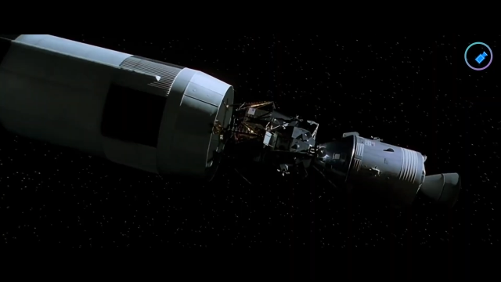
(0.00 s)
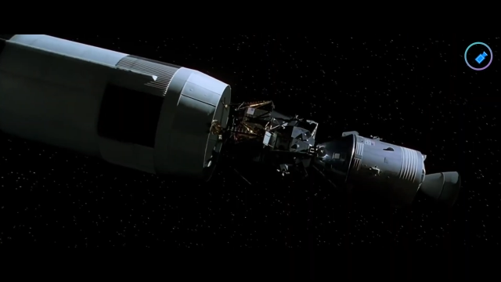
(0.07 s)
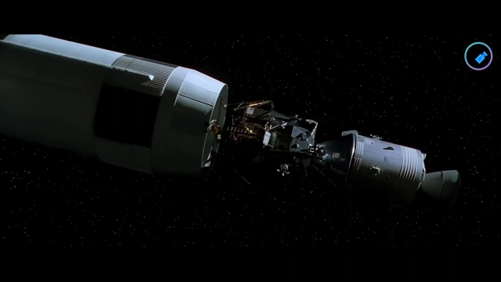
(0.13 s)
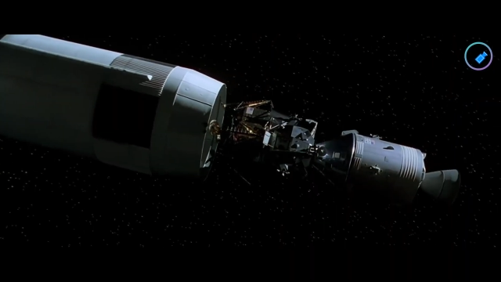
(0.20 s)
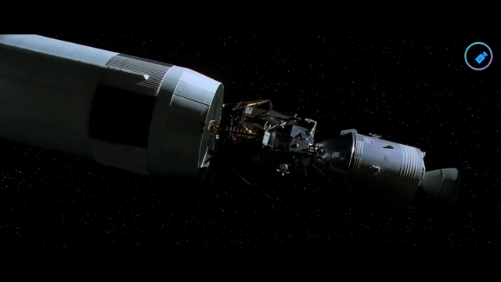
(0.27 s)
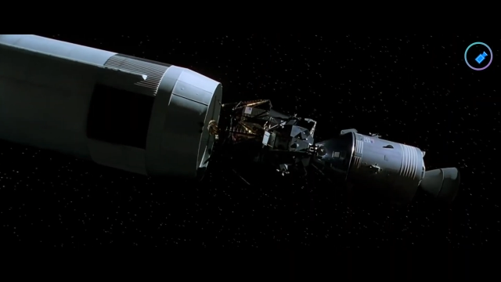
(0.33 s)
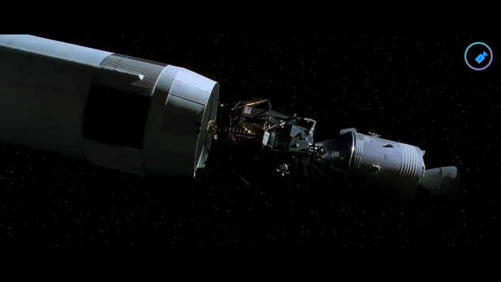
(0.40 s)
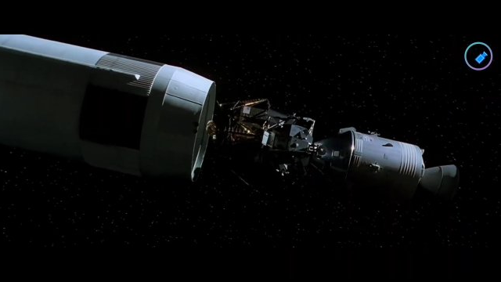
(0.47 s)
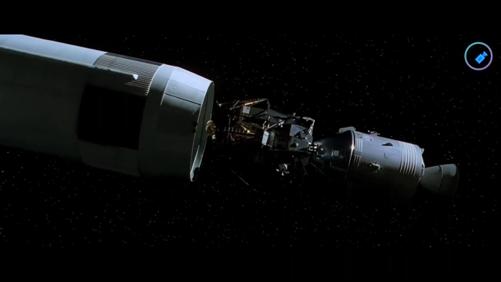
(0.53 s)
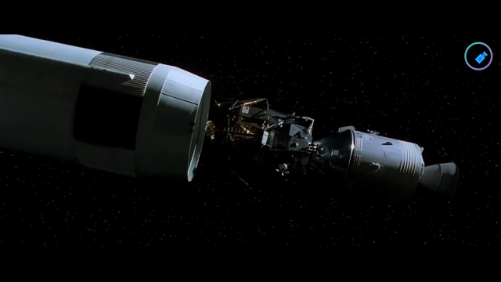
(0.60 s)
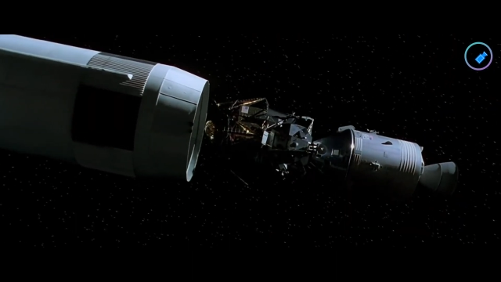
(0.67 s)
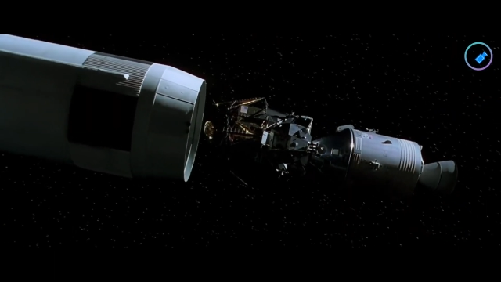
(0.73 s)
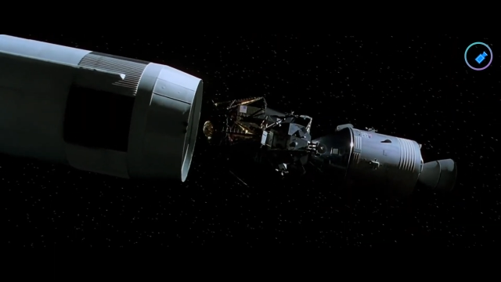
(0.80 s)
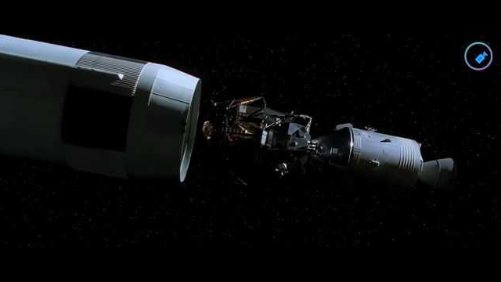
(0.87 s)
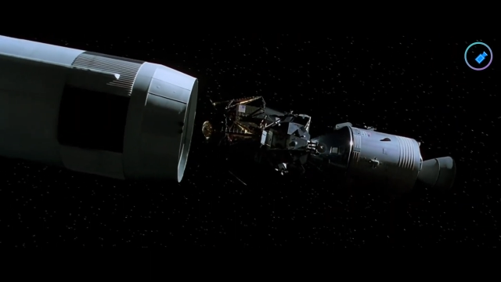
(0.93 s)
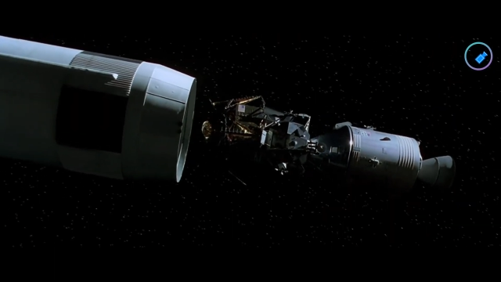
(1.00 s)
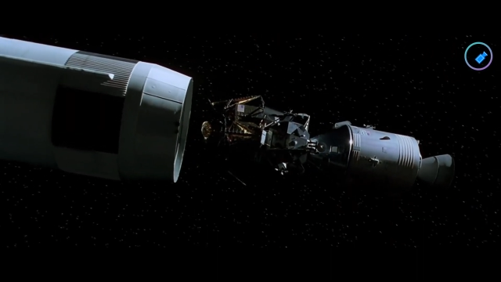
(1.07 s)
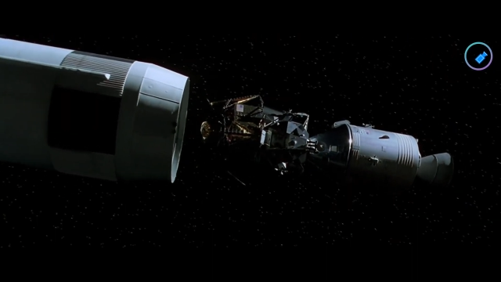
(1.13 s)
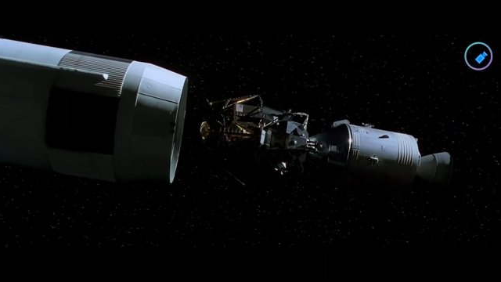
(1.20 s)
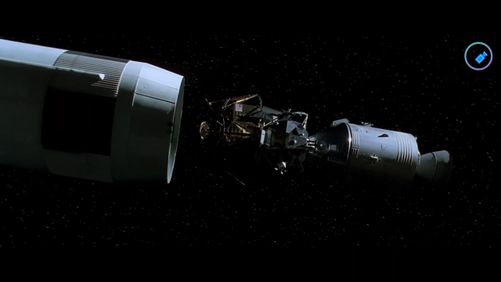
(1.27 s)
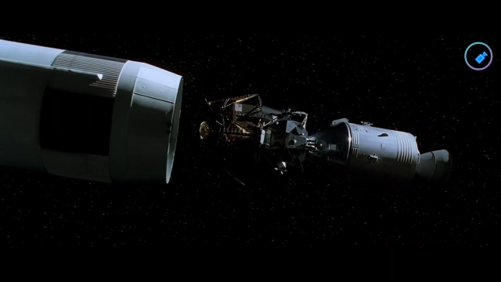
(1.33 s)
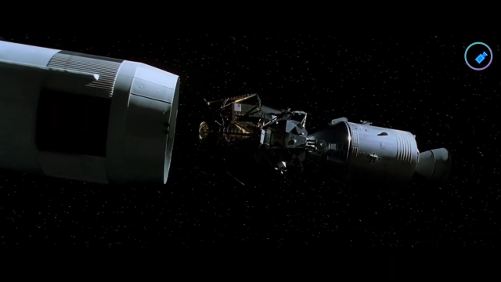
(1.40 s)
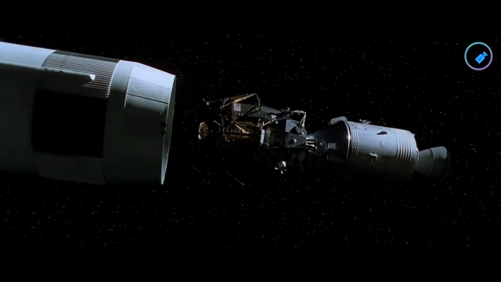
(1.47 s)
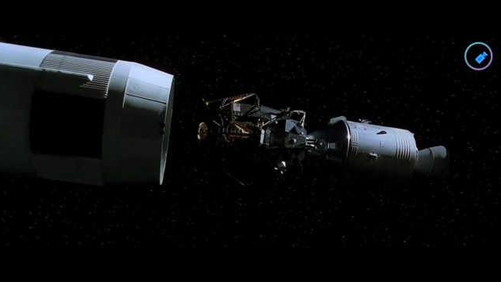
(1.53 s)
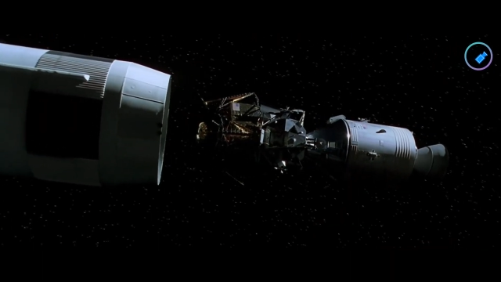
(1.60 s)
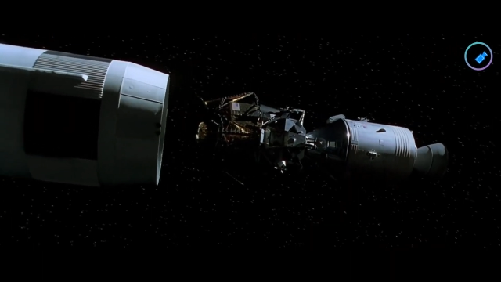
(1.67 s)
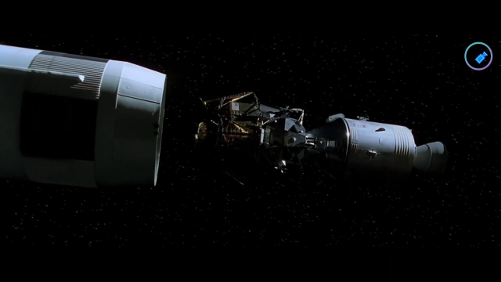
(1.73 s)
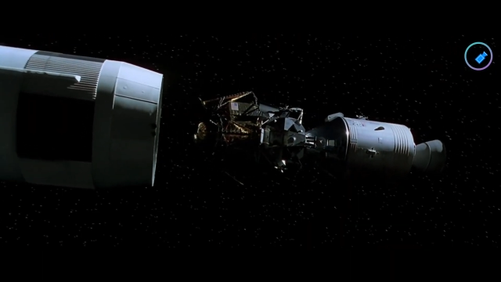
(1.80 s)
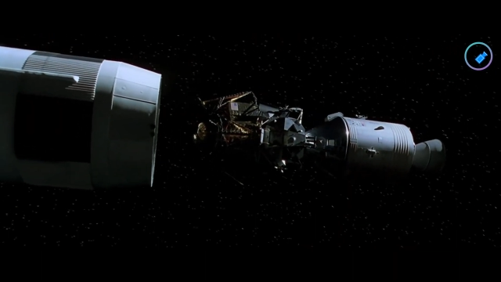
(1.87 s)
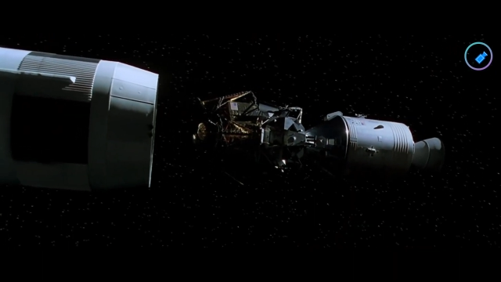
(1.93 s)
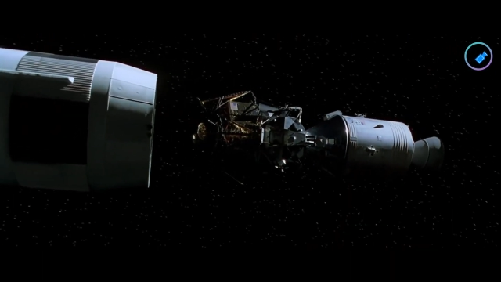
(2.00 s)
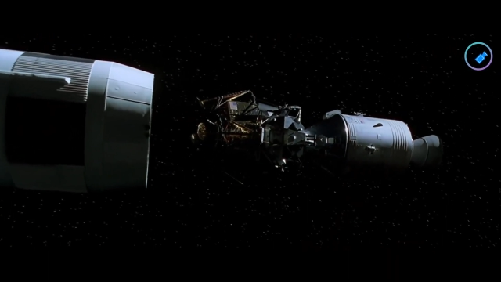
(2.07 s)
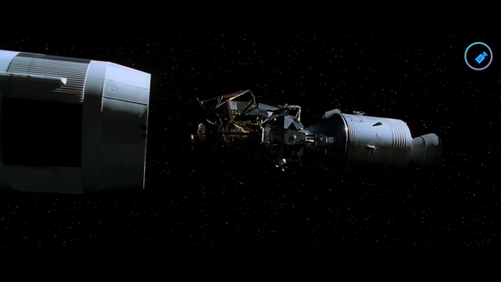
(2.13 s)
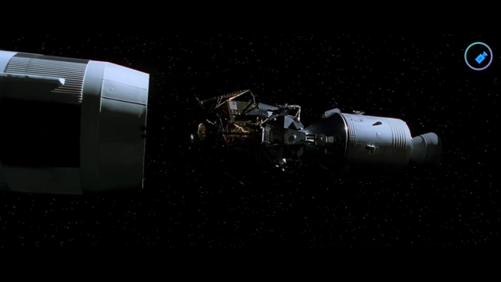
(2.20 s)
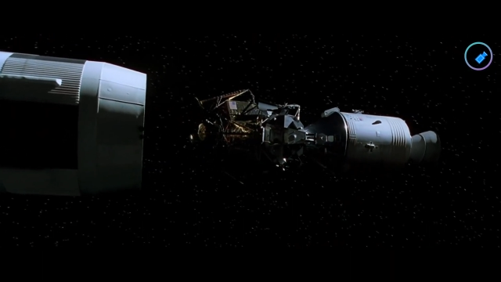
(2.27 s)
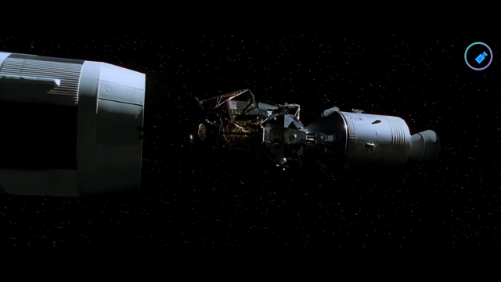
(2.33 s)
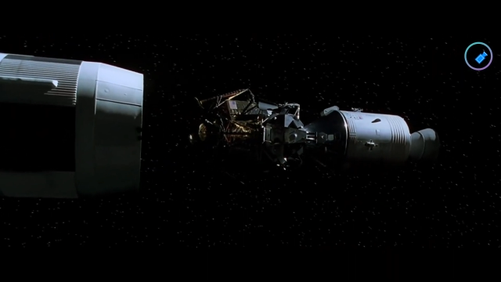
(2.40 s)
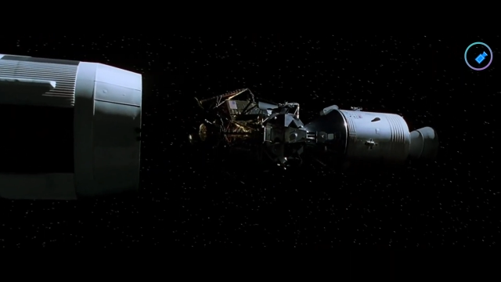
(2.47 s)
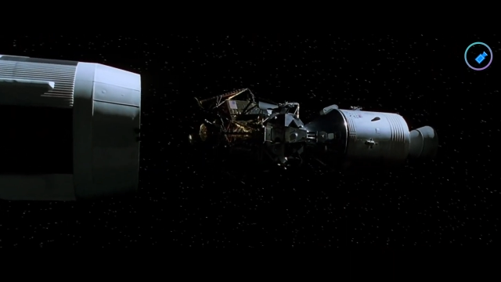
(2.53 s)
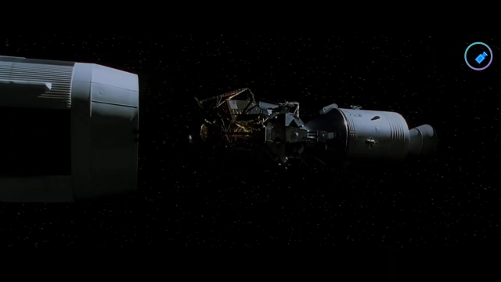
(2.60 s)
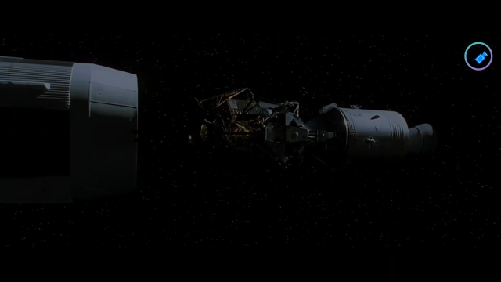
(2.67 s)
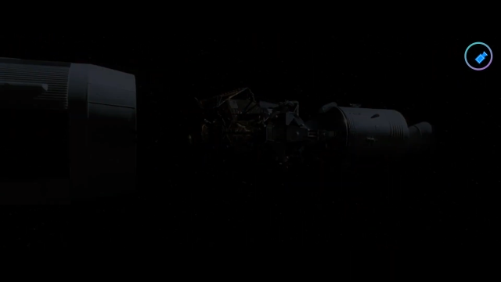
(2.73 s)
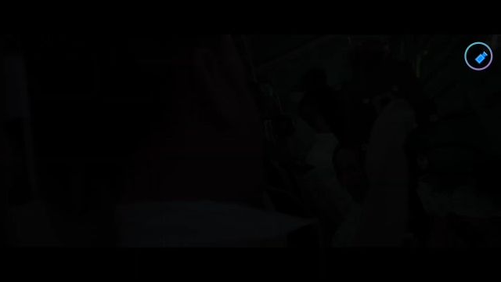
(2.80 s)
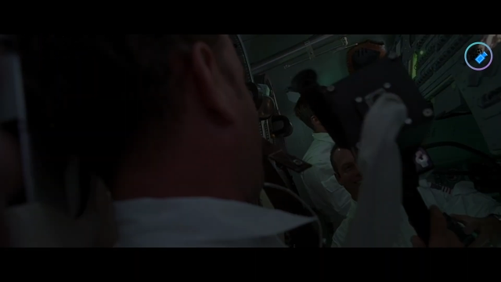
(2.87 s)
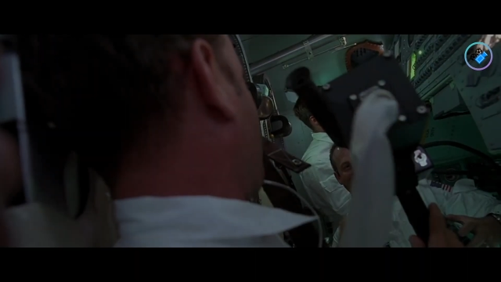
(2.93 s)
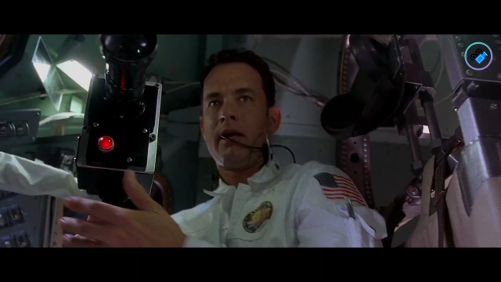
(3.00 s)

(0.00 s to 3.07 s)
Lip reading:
Nobody's mouth can be seen.